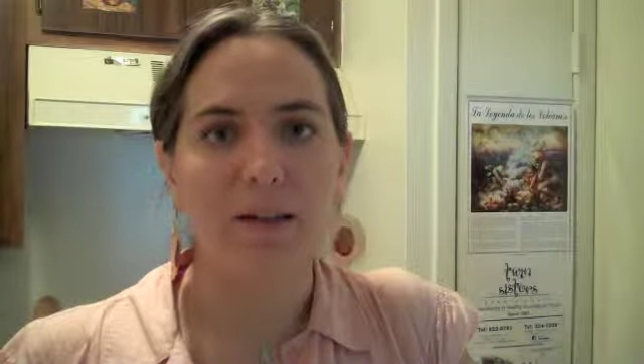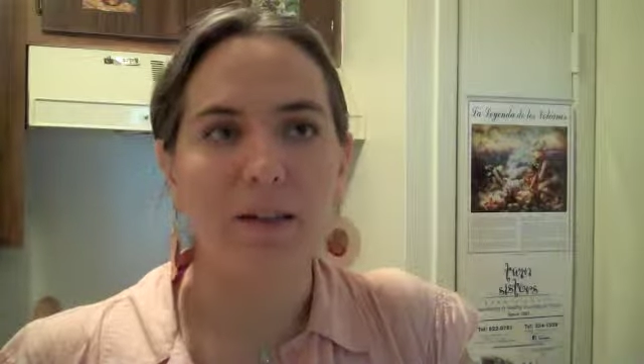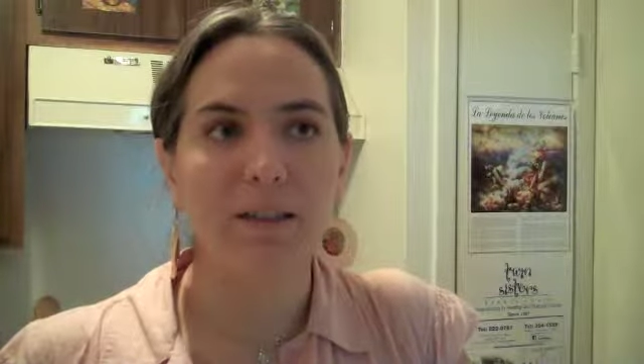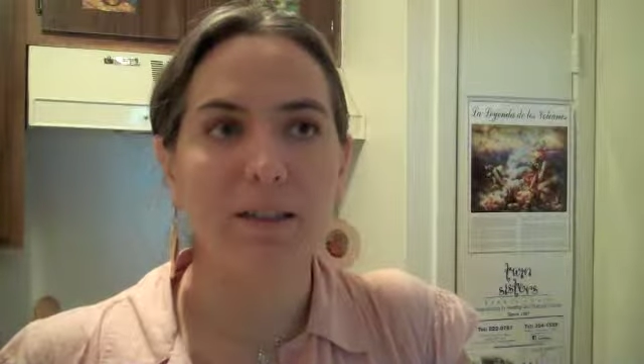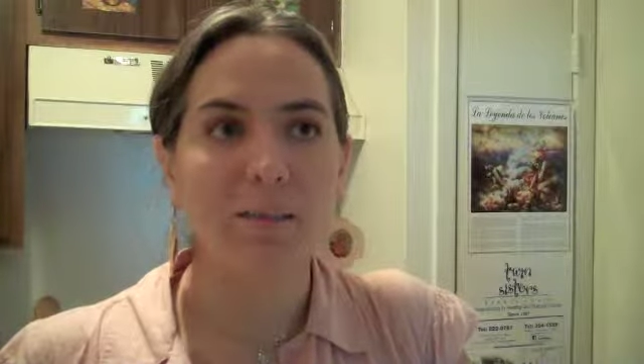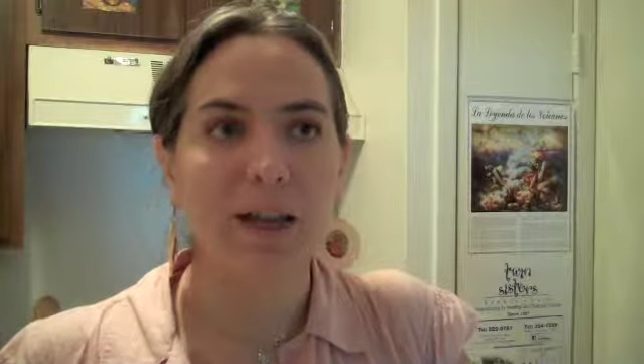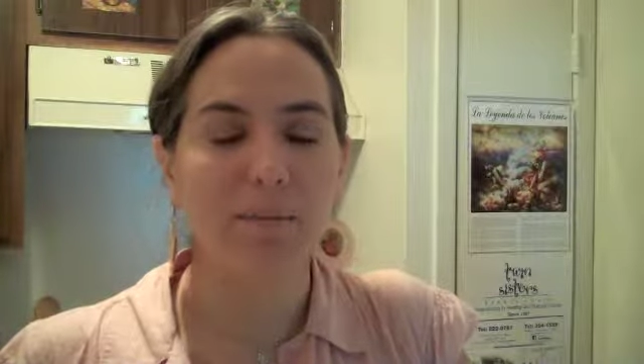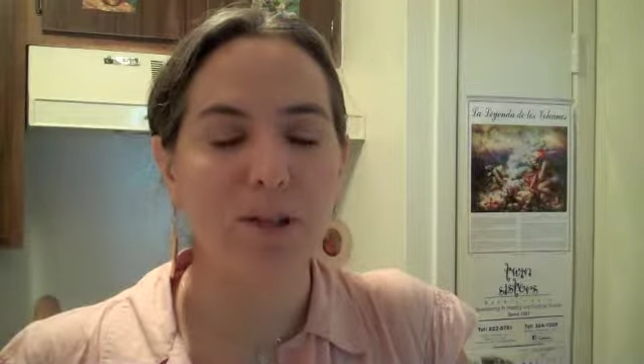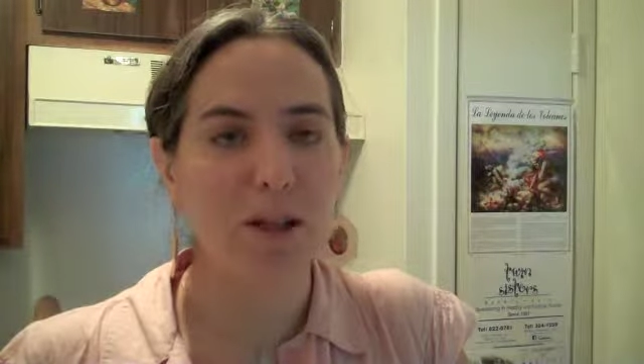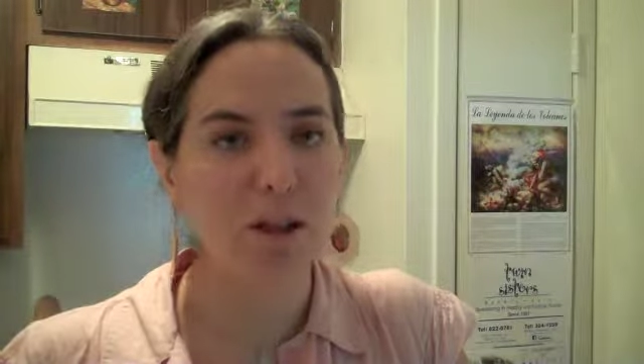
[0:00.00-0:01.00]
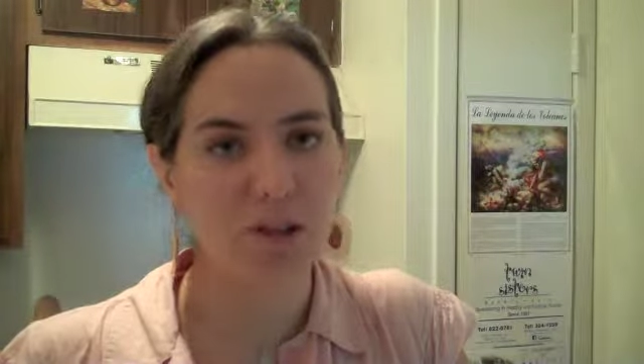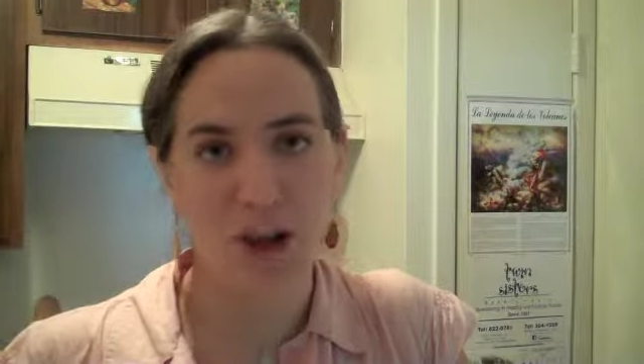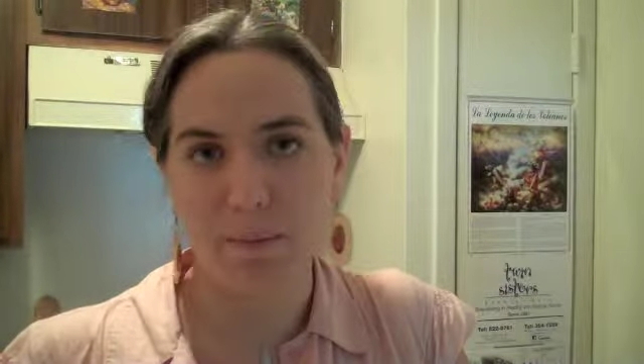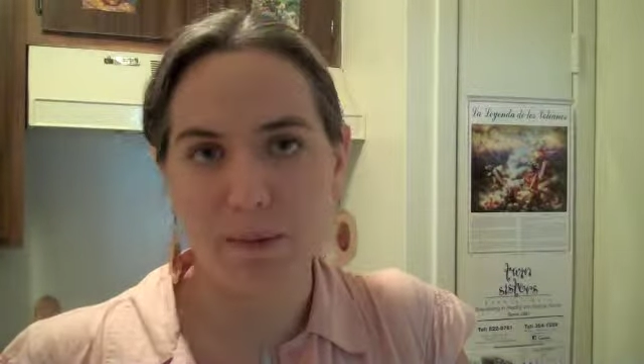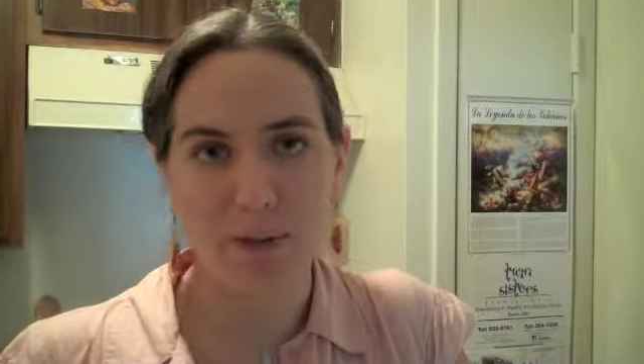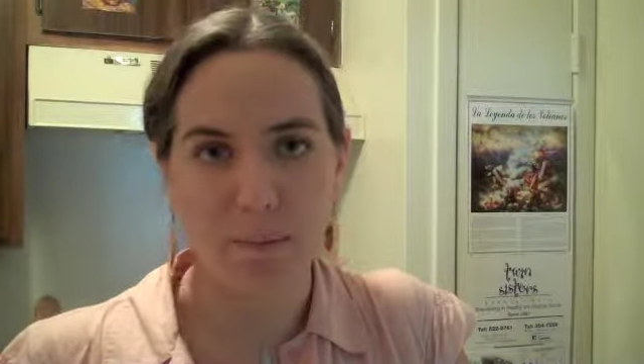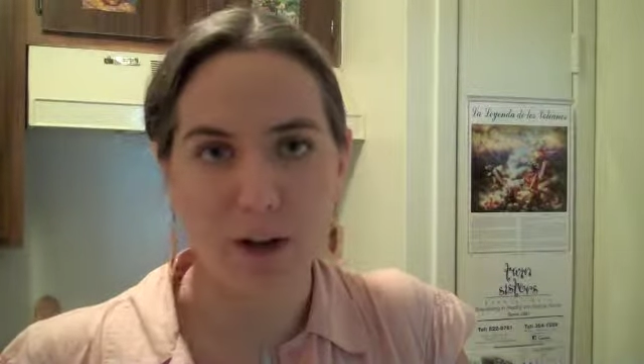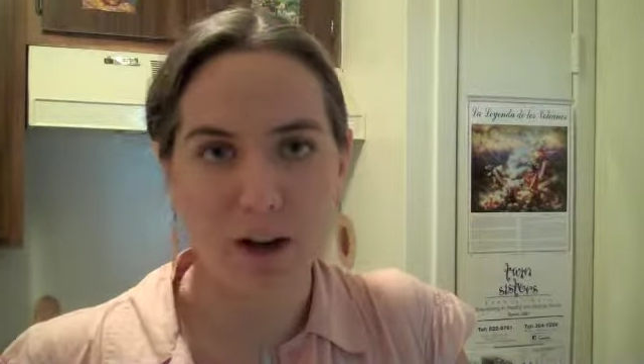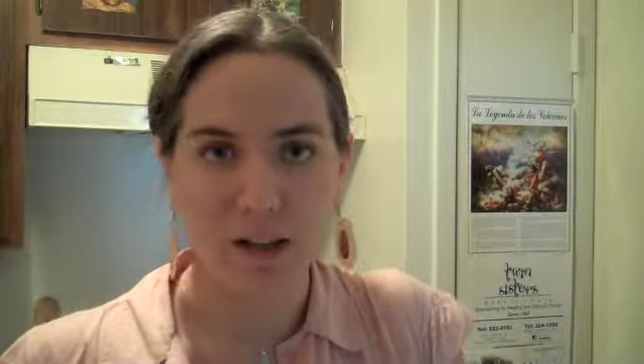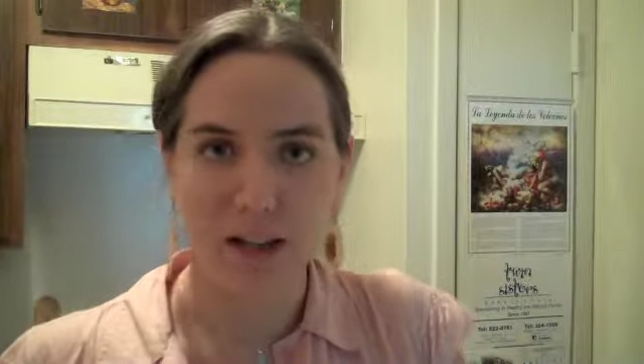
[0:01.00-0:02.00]
Sometimes I'll chop up some
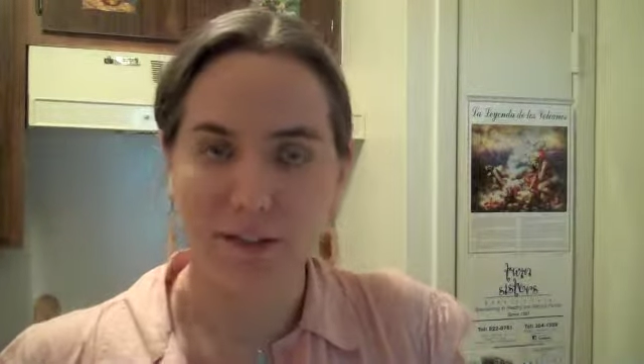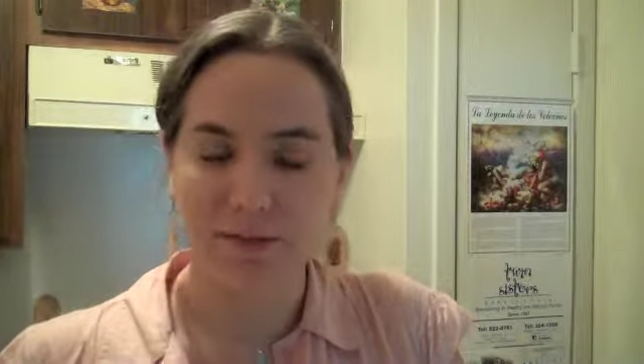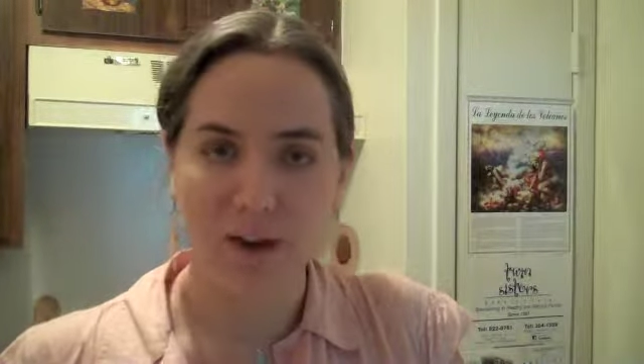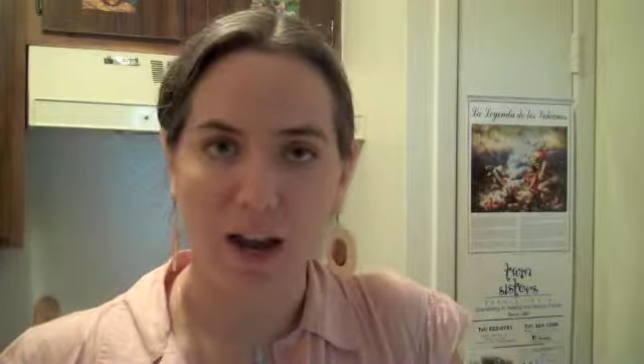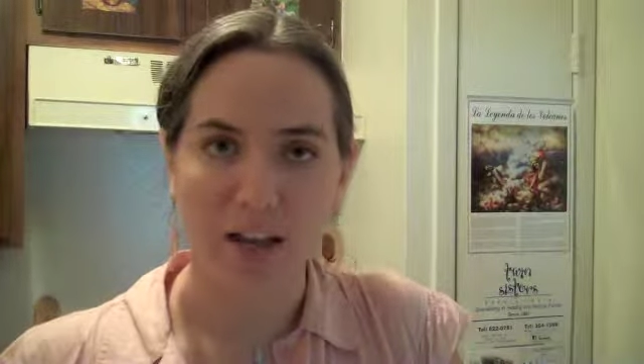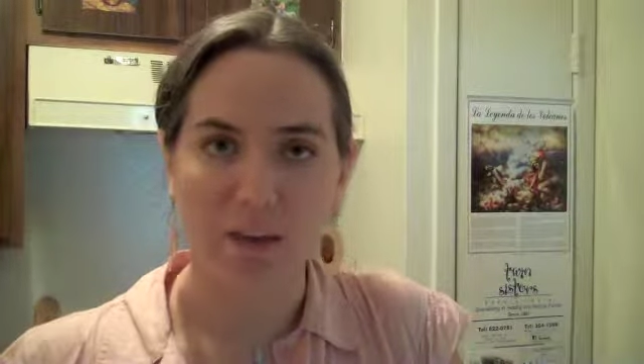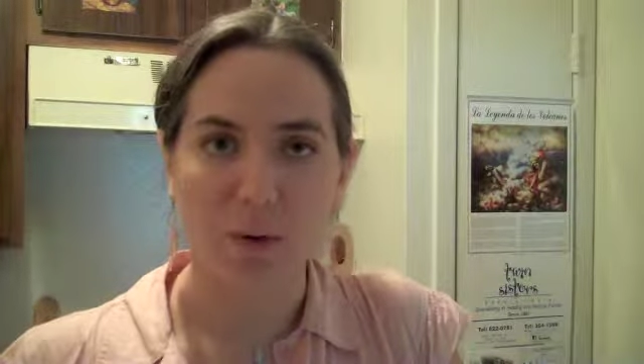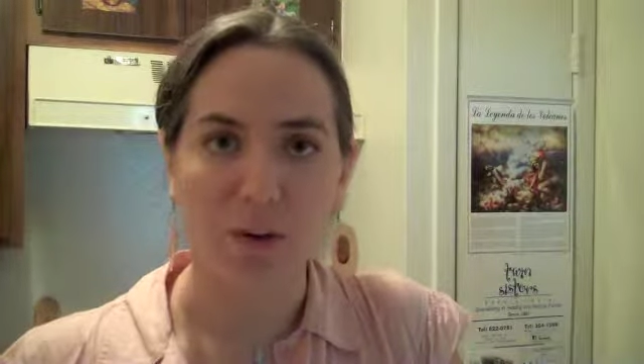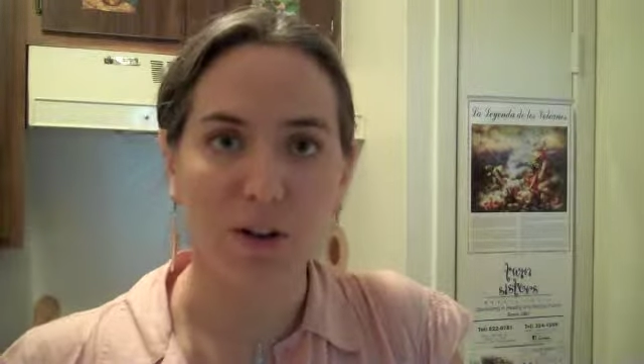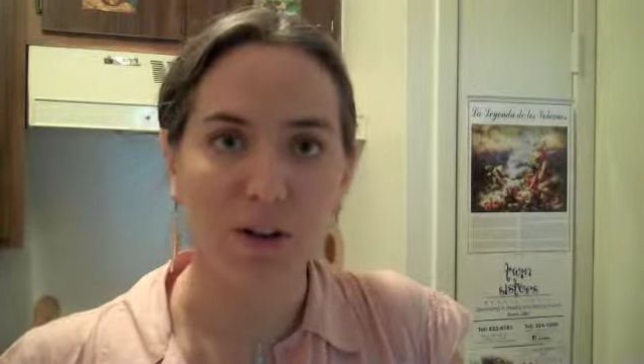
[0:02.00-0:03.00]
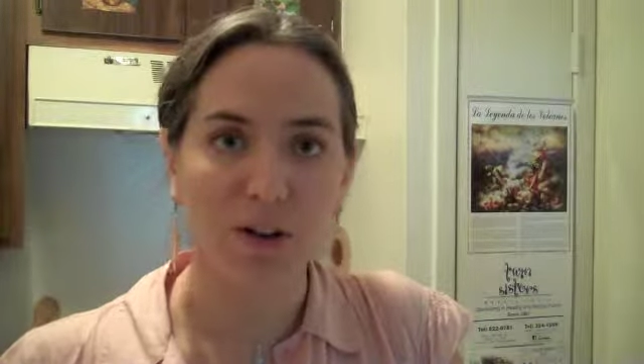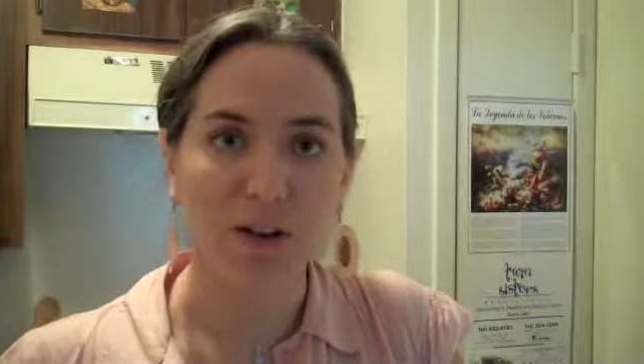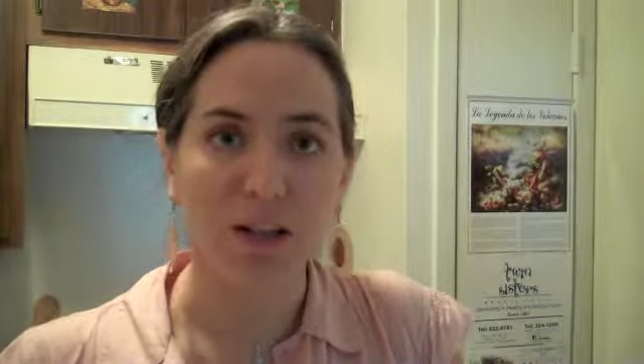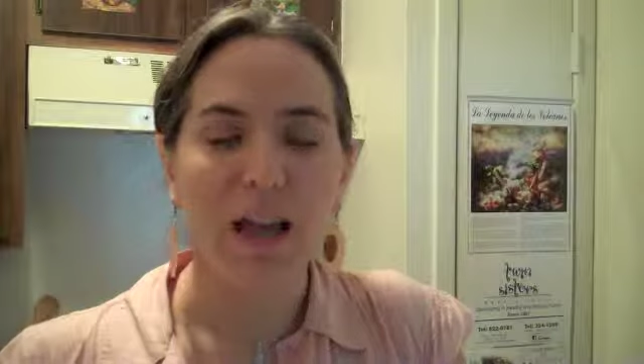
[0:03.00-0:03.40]
garlic and fry it in the oil